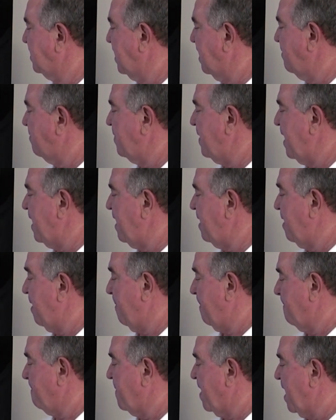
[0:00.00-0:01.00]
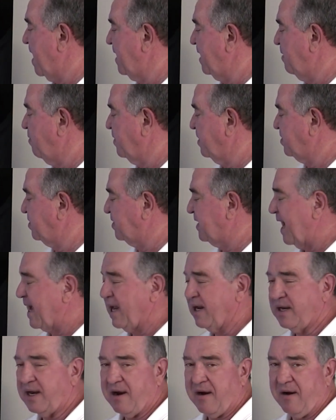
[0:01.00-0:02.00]
can be bonded with
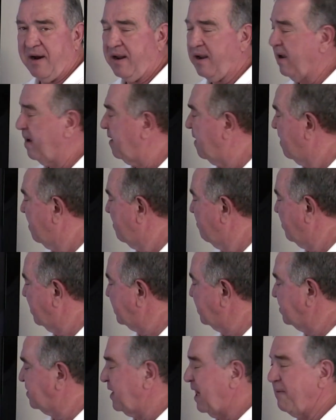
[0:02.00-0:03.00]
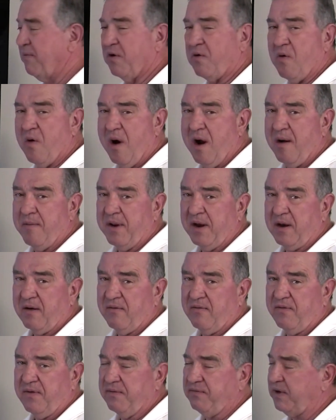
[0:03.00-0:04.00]
secondary, but the same requirement,
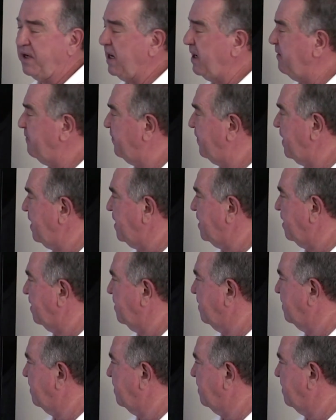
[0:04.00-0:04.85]
15 feet.